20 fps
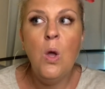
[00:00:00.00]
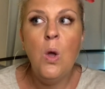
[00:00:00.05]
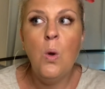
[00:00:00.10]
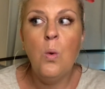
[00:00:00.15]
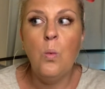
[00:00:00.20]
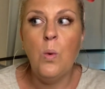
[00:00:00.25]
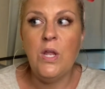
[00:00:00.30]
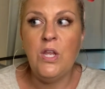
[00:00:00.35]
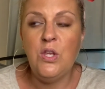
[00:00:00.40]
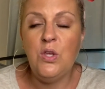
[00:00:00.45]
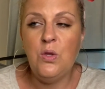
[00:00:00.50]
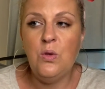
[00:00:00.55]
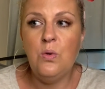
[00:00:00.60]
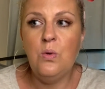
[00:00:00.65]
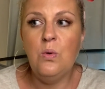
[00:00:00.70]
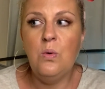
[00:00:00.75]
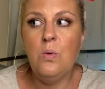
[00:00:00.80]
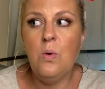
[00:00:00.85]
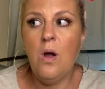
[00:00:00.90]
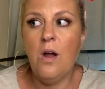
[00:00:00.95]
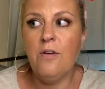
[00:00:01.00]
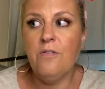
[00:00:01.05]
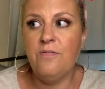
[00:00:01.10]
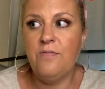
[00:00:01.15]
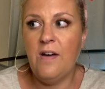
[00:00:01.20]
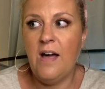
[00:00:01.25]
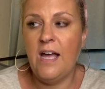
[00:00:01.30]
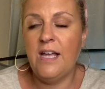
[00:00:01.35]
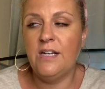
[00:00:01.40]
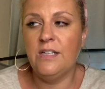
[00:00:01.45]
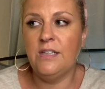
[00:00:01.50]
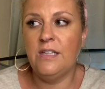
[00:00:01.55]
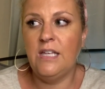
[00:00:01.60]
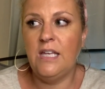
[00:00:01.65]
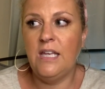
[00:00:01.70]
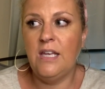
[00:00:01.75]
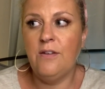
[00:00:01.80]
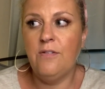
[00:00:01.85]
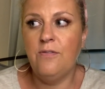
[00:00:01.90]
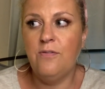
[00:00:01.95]
when you are
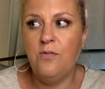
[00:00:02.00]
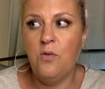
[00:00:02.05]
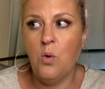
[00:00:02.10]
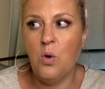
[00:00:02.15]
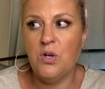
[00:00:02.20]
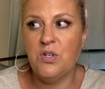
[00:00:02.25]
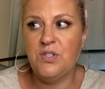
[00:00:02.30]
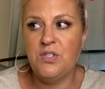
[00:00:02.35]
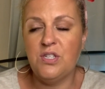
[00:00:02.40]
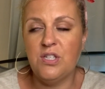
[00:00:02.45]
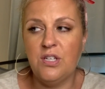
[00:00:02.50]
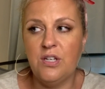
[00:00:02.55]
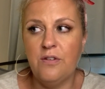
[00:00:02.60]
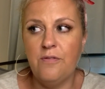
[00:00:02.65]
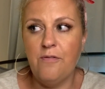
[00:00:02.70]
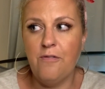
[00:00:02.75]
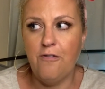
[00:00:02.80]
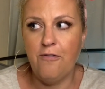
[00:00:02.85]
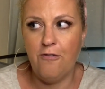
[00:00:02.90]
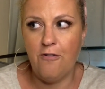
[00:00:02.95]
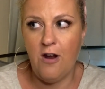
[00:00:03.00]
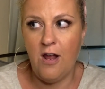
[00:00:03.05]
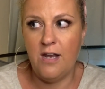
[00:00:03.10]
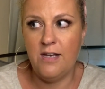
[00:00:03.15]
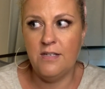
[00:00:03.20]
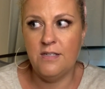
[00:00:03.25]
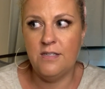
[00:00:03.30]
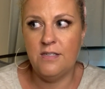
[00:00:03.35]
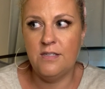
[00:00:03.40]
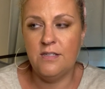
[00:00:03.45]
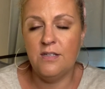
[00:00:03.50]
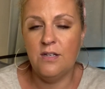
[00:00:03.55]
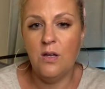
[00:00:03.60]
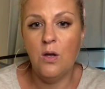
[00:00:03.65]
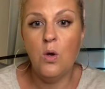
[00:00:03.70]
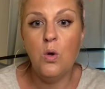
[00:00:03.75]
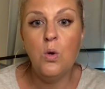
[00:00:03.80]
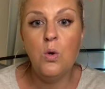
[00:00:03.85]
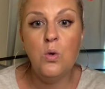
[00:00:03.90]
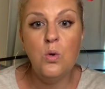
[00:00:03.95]
finally forced to confront
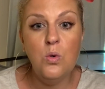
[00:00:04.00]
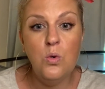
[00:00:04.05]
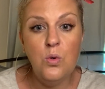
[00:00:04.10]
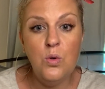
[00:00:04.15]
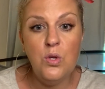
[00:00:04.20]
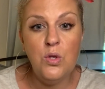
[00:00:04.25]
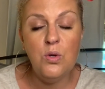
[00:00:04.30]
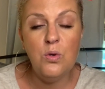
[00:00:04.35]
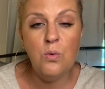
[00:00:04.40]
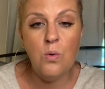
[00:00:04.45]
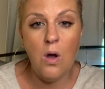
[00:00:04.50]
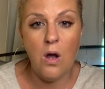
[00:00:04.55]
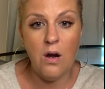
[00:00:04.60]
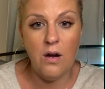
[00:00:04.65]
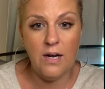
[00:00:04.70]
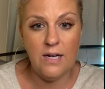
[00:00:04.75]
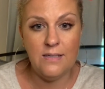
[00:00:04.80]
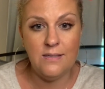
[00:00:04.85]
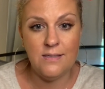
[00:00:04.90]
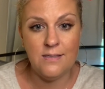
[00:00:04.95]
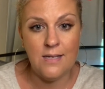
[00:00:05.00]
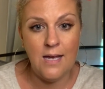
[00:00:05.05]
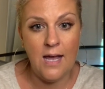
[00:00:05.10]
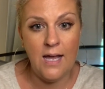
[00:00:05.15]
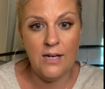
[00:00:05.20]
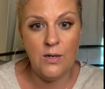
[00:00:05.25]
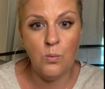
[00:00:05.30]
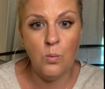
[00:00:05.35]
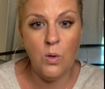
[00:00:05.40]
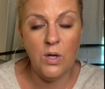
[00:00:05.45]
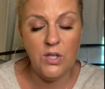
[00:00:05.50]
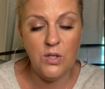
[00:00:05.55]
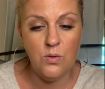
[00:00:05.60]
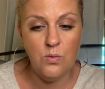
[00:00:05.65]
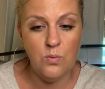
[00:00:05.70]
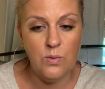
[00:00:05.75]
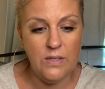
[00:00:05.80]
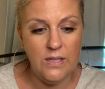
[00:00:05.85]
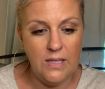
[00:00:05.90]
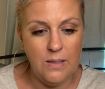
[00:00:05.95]
who you are inside and what you
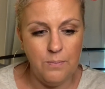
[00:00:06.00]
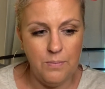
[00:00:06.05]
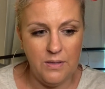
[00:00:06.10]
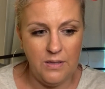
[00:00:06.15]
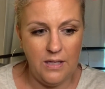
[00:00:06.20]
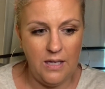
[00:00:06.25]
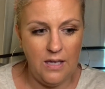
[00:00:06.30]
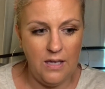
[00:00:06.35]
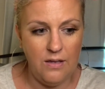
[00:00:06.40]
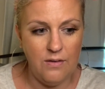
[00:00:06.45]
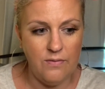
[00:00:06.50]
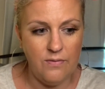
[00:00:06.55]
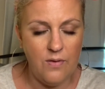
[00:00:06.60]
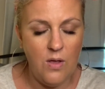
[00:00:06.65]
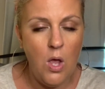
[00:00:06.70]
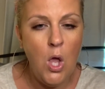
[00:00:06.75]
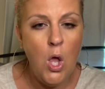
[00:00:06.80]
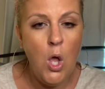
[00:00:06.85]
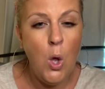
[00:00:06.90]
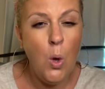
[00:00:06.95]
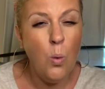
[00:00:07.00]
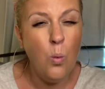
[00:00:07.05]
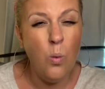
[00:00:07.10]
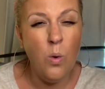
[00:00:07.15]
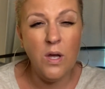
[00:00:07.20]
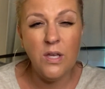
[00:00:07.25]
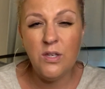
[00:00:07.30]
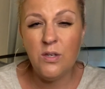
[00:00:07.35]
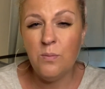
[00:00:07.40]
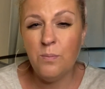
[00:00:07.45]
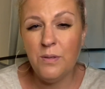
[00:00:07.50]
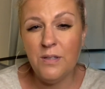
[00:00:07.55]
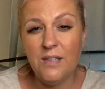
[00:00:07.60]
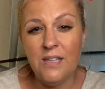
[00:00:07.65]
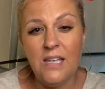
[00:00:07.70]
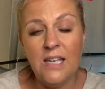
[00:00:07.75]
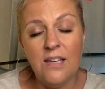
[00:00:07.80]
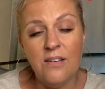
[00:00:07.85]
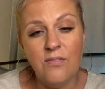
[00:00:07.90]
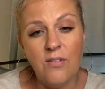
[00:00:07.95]
really believe, what you
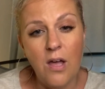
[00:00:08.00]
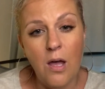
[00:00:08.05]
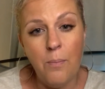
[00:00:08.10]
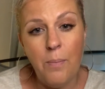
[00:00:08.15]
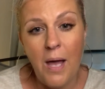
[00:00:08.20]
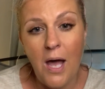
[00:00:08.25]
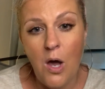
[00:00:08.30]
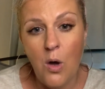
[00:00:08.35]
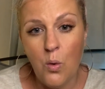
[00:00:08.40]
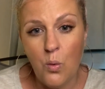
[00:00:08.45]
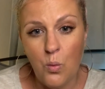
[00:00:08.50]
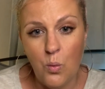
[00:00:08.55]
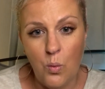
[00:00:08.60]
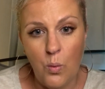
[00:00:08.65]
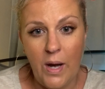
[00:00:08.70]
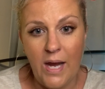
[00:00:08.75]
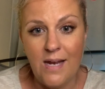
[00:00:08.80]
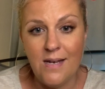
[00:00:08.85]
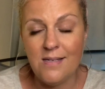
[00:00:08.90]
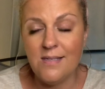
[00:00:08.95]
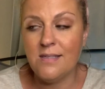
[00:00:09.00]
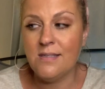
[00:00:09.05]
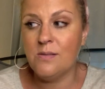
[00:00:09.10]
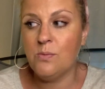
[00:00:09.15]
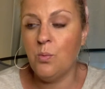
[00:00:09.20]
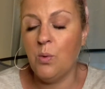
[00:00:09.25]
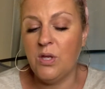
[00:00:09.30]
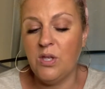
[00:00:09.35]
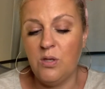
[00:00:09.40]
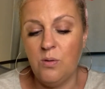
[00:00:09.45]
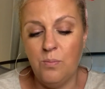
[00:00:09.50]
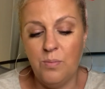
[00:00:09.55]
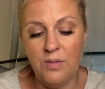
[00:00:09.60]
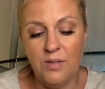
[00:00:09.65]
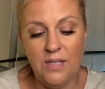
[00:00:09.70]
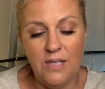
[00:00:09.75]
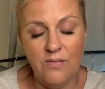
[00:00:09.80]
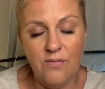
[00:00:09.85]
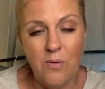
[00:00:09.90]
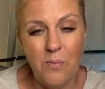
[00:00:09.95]
believe about race, what you
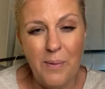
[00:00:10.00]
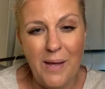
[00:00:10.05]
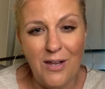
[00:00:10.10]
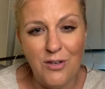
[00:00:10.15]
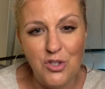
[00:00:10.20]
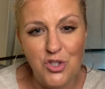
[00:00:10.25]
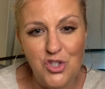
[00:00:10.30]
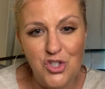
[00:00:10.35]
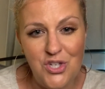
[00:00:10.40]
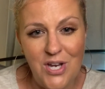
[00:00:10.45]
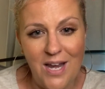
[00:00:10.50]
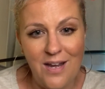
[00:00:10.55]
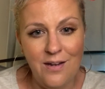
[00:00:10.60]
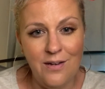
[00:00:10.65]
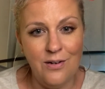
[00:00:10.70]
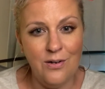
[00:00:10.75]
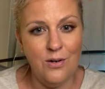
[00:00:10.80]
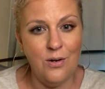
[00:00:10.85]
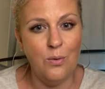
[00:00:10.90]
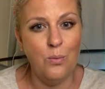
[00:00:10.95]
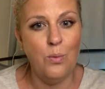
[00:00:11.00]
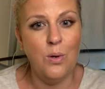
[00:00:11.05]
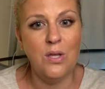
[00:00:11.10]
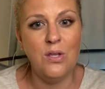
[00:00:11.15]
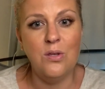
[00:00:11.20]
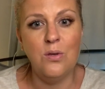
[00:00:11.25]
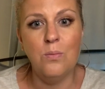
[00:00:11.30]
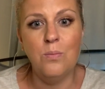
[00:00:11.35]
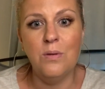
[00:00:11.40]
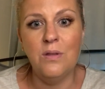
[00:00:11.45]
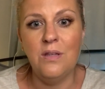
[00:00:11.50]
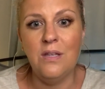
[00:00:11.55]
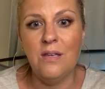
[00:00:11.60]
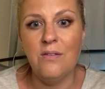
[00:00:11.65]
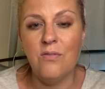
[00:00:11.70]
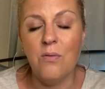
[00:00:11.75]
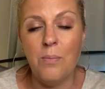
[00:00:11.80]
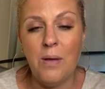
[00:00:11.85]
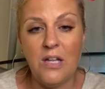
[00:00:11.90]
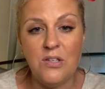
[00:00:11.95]
believe about gender, what you believe
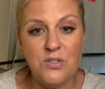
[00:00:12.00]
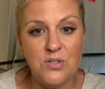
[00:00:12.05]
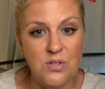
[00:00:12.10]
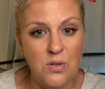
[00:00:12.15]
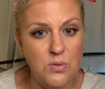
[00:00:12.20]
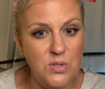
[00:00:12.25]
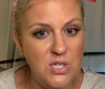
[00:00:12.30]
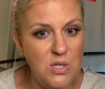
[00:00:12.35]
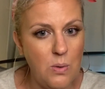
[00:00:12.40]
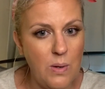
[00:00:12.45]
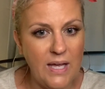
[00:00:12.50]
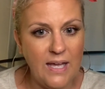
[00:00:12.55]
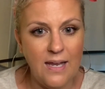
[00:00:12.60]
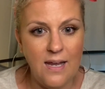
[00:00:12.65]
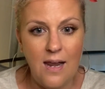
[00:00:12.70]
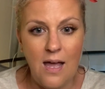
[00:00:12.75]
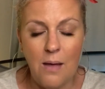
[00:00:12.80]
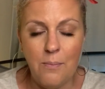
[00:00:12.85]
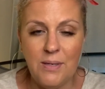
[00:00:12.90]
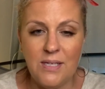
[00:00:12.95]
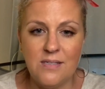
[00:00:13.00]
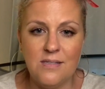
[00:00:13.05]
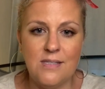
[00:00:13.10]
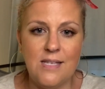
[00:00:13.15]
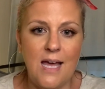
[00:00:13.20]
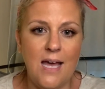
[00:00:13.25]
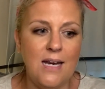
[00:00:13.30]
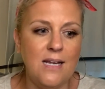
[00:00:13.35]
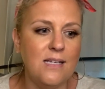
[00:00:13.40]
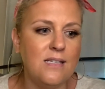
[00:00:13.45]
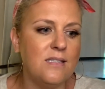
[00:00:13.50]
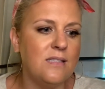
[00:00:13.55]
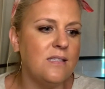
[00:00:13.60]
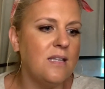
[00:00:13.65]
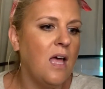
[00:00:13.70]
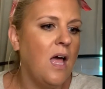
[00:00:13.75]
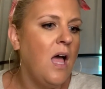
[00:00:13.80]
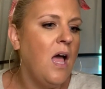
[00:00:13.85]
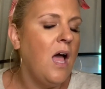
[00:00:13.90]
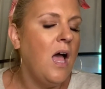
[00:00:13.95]
about socioeconomic status,
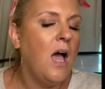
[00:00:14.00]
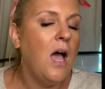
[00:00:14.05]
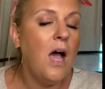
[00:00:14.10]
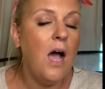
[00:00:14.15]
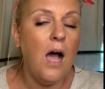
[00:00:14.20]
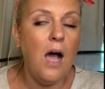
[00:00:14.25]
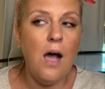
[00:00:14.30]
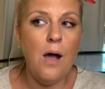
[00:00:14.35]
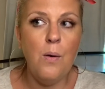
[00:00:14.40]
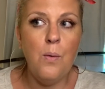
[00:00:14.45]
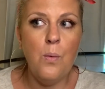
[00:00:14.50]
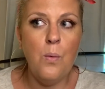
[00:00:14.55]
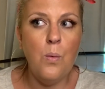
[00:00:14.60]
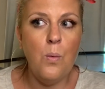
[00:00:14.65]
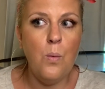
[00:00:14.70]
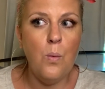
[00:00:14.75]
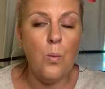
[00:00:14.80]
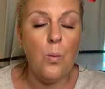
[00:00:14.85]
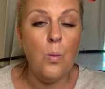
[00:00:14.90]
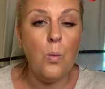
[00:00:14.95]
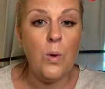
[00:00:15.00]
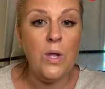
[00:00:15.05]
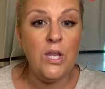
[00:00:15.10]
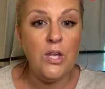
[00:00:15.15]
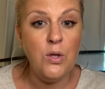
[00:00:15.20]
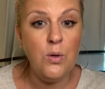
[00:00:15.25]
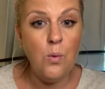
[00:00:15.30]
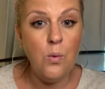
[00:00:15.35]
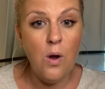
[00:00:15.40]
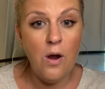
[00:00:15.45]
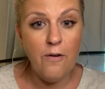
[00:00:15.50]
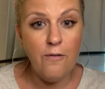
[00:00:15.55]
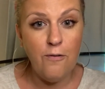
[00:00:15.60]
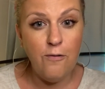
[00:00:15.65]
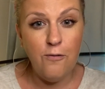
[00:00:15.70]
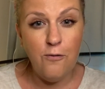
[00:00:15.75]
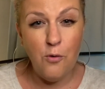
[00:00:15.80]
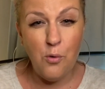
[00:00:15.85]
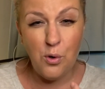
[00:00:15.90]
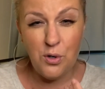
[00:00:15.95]
when you are
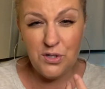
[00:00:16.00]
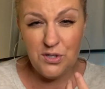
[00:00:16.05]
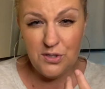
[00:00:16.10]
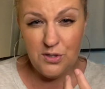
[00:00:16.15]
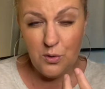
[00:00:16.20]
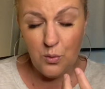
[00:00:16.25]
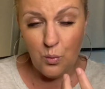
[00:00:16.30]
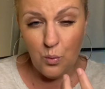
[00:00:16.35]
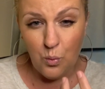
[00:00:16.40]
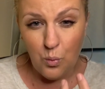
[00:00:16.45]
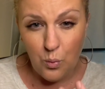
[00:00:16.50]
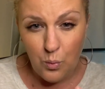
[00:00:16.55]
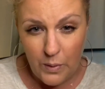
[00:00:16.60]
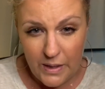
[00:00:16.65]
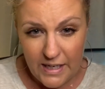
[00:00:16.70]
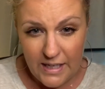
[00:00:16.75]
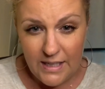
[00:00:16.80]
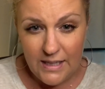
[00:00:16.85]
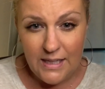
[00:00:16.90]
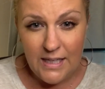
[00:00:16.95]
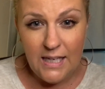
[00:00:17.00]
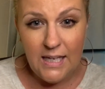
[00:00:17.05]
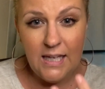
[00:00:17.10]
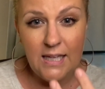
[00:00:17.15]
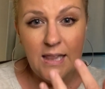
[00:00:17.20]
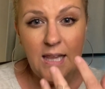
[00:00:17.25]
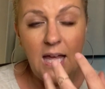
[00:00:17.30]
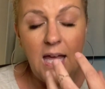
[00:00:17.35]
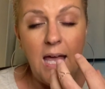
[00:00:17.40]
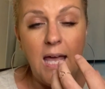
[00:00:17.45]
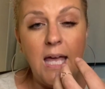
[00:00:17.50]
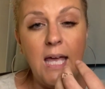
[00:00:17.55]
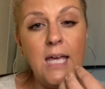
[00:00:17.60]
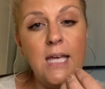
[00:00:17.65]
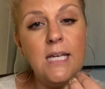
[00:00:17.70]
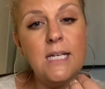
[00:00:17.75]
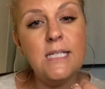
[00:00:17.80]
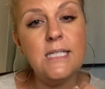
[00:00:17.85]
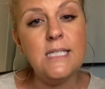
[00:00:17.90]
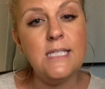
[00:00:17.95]
forced to really like
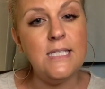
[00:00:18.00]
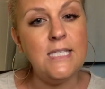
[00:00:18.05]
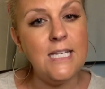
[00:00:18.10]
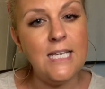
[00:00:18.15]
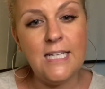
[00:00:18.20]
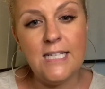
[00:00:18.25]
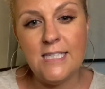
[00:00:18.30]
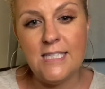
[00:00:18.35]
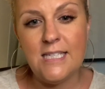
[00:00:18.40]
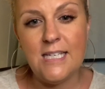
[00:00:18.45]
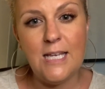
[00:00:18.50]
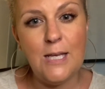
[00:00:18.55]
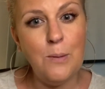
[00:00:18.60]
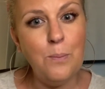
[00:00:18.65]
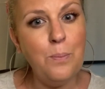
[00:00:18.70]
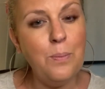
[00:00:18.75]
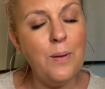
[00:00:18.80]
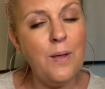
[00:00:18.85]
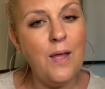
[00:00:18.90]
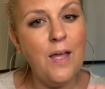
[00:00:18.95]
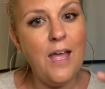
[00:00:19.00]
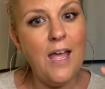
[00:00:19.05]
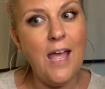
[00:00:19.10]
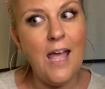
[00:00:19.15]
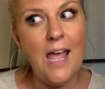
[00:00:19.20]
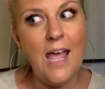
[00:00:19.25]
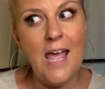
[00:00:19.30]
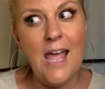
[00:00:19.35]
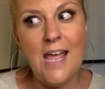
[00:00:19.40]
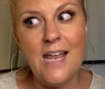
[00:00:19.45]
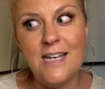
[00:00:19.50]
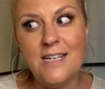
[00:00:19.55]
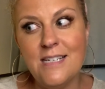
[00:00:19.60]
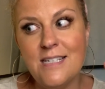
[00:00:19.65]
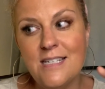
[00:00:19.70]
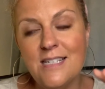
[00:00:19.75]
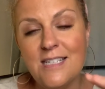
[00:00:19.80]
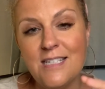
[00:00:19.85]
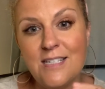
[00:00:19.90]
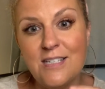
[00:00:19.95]
dig deep
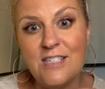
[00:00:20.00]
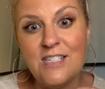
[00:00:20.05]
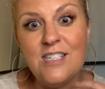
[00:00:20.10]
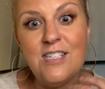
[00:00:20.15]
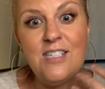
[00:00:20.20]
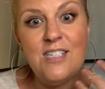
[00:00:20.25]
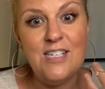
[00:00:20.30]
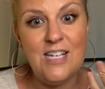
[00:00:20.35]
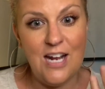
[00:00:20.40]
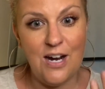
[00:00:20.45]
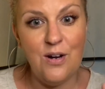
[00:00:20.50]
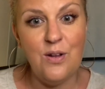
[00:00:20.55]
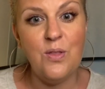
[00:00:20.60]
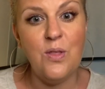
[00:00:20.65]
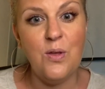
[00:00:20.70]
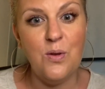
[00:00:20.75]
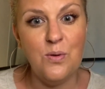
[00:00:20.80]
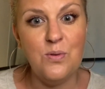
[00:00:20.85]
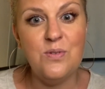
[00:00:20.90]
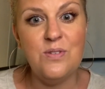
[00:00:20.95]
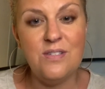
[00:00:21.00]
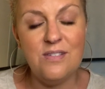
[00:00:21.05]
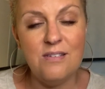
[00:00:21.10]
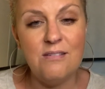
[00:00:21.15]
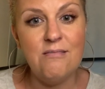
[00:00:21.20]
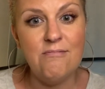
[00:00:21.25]
and stare those